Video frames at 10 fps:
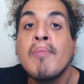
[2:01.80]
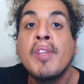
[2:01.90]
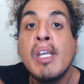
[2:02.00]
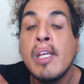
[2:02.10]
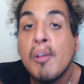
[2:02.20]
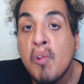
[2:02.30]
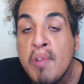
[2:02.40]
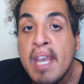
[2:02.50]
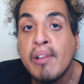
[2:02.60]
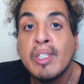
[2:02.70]
from the
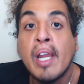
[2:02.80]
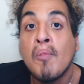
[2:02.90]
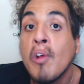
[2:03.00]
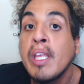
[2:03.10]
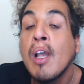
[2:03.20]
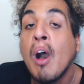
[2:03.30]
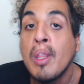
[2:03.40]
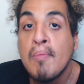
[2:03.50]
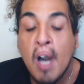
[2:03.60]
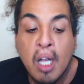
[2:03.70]
creators that are working
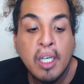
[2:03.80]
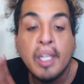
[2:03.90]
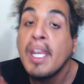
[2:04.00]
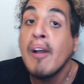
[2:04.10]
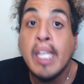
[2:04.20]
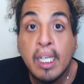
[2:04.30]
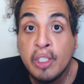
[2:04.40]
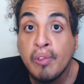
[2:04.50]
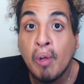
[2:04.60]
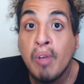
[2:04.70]
on the manga. Now, in
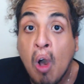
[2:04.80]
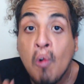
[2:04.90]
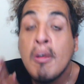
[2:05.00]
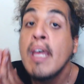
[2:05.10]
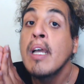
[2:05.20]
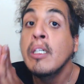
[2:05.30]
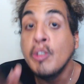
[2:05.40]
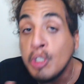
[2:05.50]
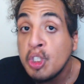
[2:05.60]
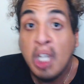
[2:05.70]
case you don't know,
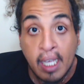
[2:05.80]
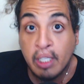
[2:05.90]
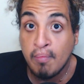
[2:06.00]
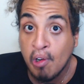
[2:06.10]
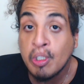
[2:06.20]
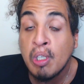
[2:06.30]
you should check out the